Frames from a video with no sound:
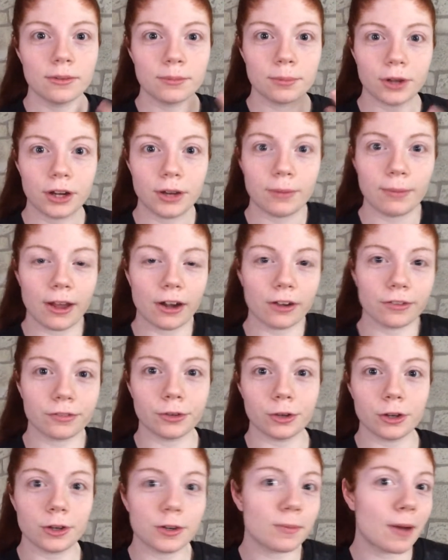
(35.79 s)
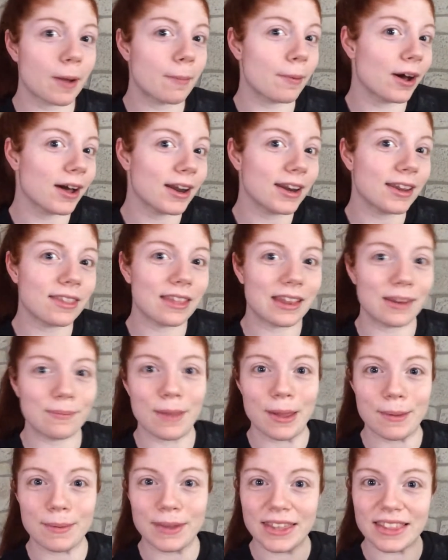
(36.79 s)
putting better food into my body that
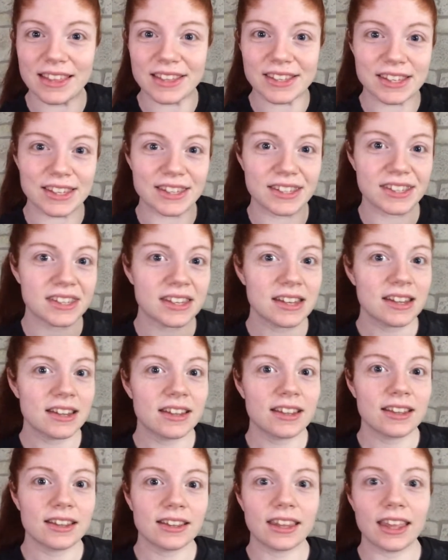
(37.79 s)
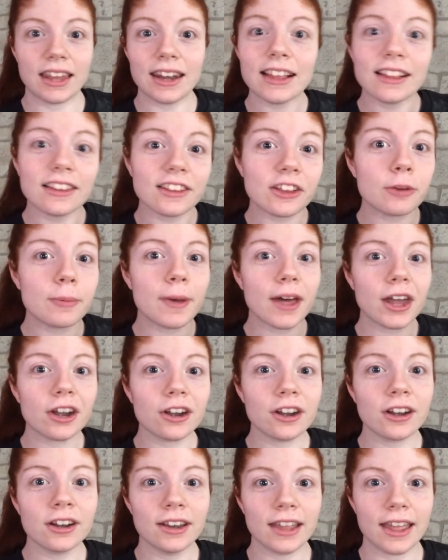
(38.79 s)
maybe this is getting a little
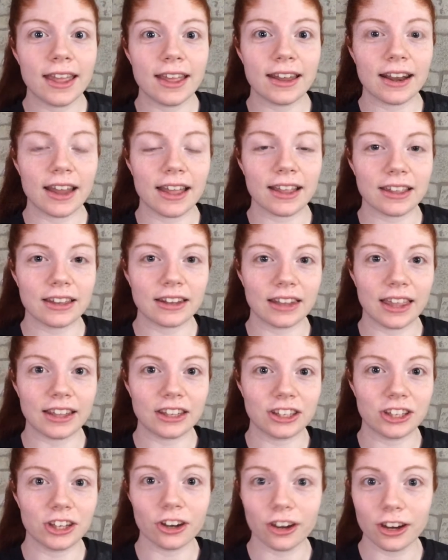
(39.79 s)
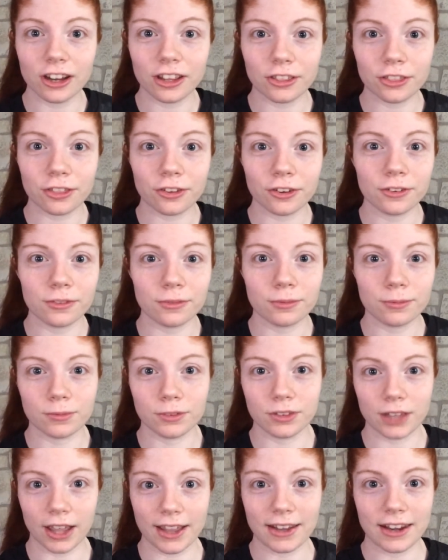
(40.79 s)
better and I can like cure it through
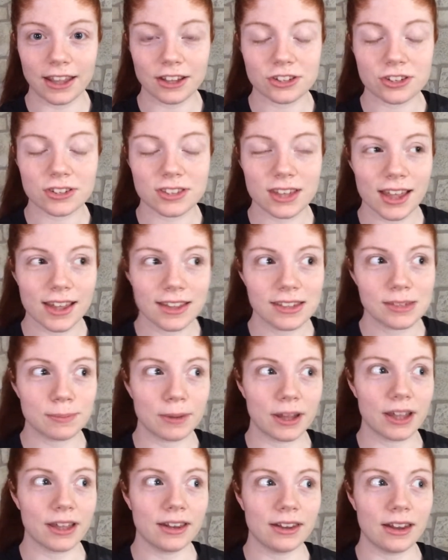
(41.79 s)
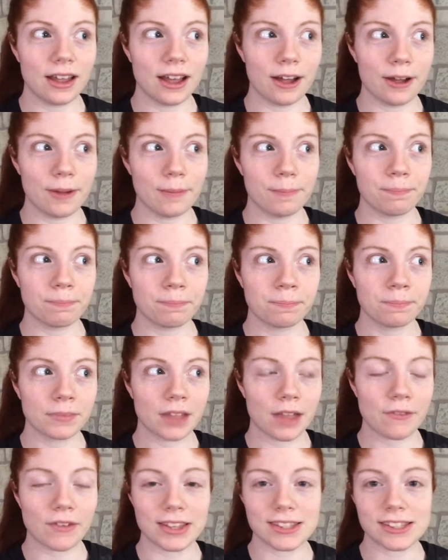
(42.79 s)
diet and exercise. But um,
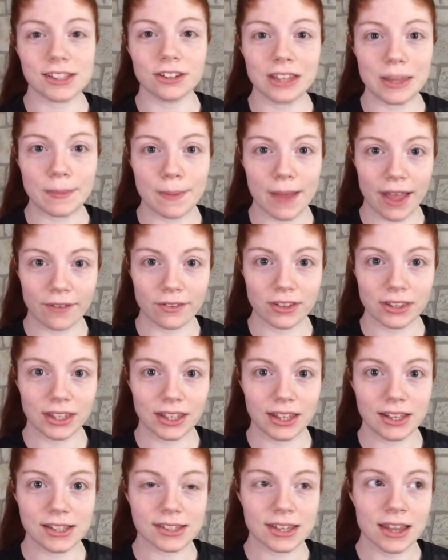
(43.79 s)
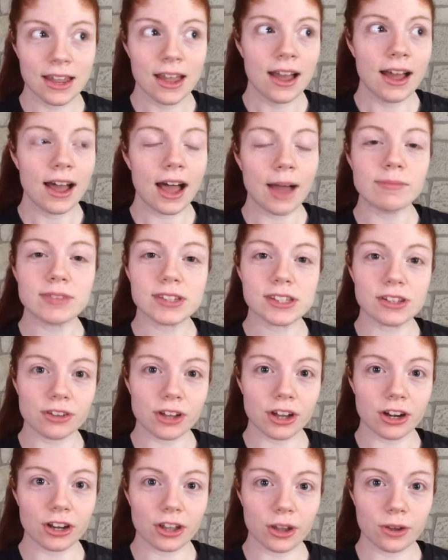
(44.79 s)
if I still keep having these, I'm still
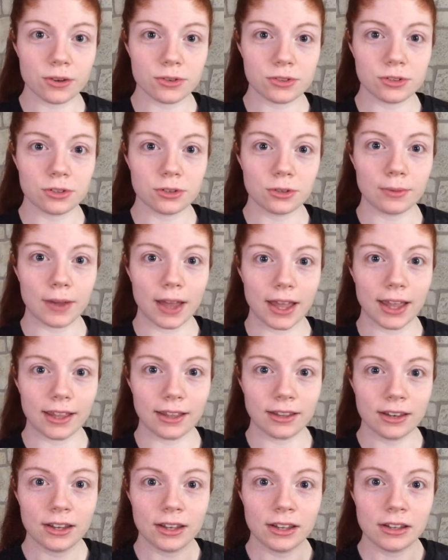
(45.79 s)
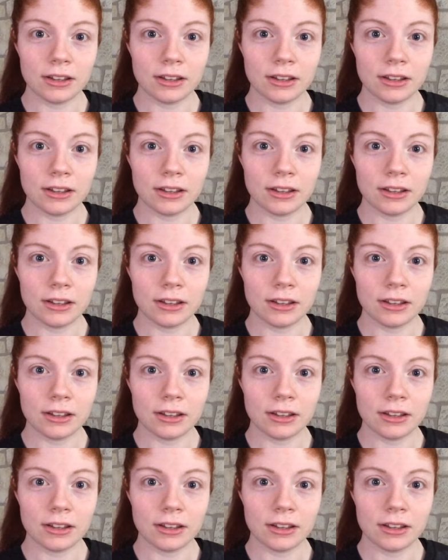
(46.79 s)
going to go to my